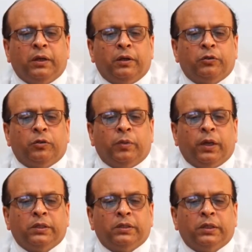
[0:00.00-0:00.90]

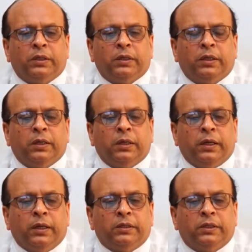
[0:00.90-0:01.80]
erythromycin,
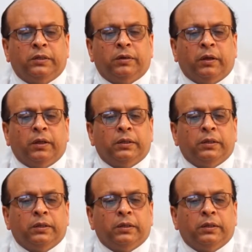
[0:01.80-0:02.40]
etc.